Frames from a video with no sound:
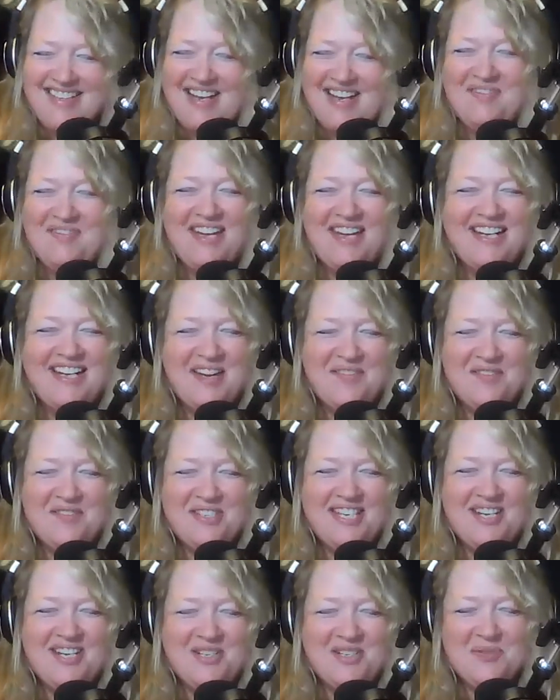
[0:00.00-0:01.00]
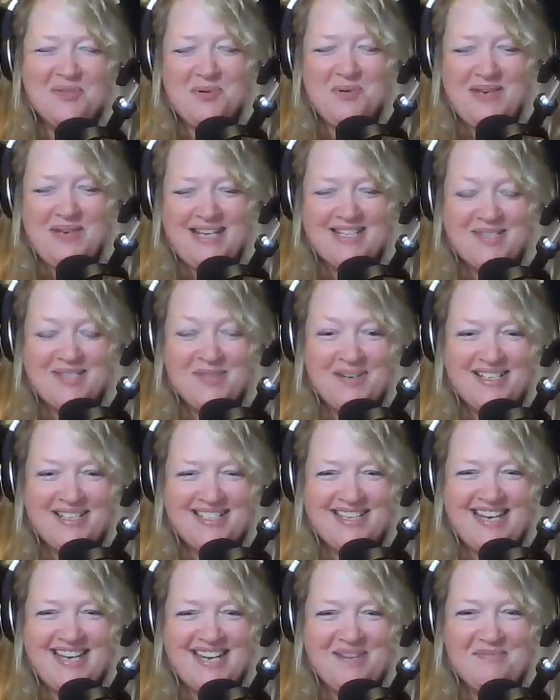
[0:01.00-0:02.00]
I've had conversations where we get so
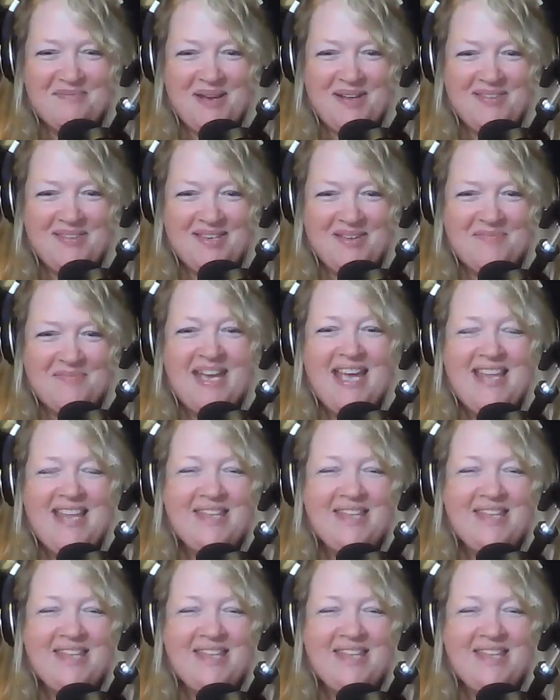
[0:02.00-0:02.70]
excited about them